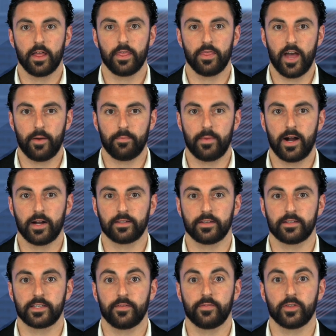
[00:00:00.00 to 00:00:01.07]
That marked the
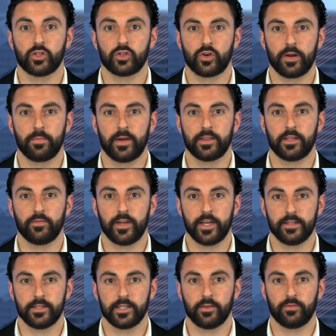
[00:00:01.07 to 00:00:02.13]
seventh straight month of
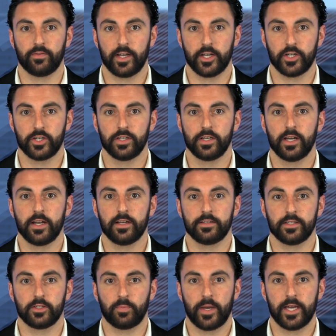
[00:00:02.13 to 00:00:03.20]
easing inflation
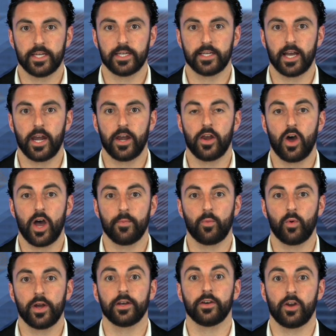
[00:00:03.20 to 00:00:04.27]
since peaking at
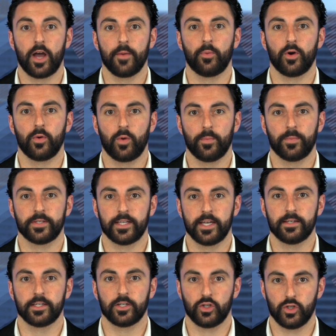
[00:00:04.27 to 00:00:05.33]

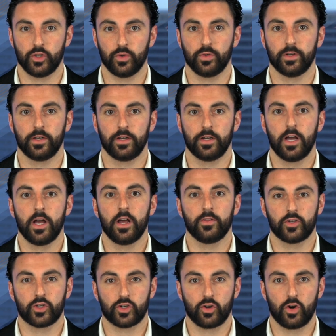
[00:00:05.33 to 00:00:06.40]
9.1% in June. The
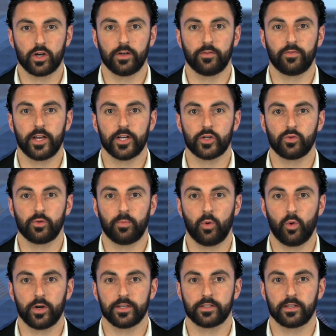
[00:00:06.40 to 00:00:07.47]
strong inflation
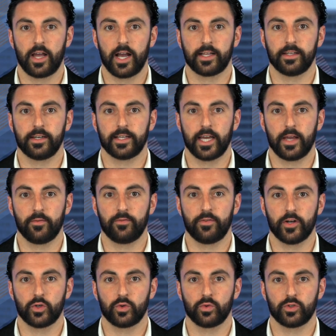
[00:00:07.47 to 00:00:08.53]
report is likely to keep
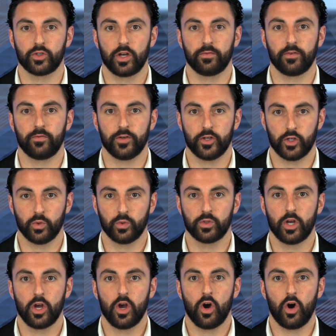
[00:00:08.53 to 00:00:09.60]
Federal Reserve officials
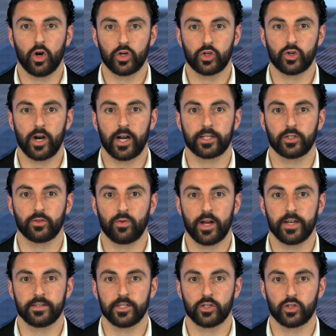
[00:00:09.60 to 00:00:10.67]
on track to
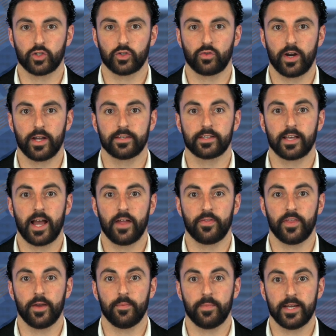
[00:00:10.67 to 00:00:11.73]
raise interest rates at
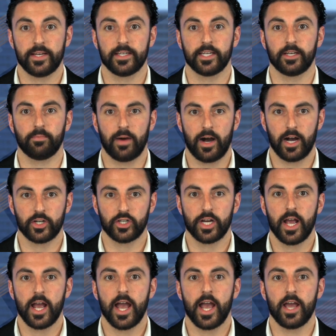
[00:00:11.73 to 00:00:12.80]
their meeting in March,
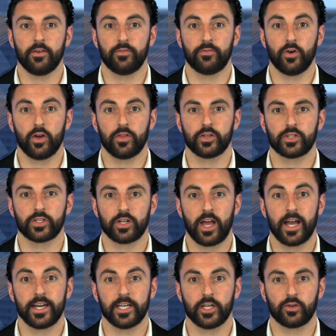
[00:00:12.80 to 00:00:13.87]
and further
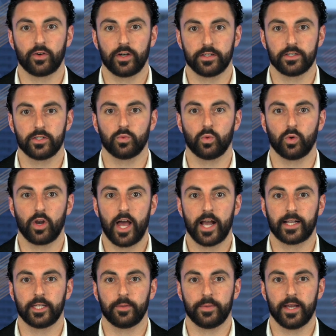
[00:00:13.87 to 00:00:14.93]
slight increases will
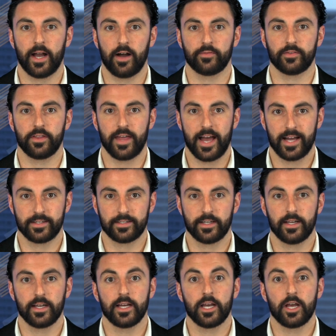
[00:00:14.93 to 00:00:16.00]
likely be after that.
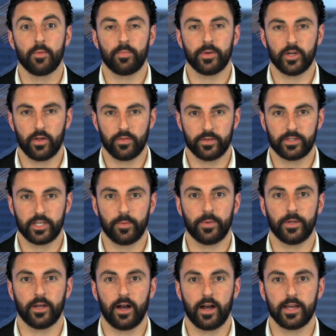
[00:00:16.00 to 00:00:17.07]
Beyond the
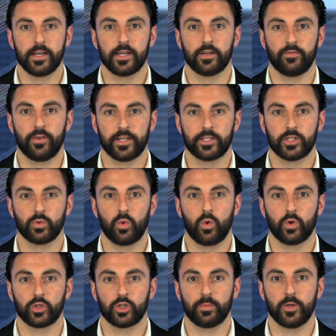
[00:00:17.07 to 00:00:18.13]
CPI, investors will
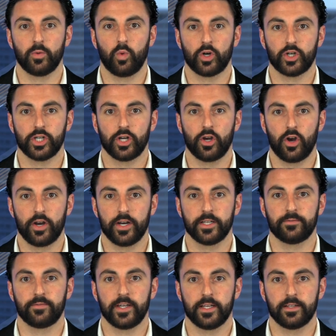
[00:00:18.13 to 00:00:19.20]
also be watching earnings
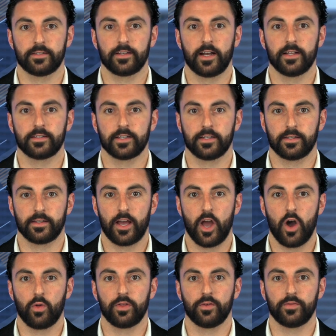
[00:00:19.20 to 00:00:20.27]
for insights into the
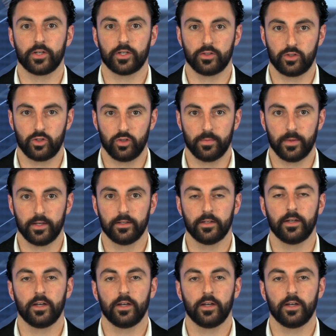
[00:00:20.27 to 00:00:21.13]
health of the consumer.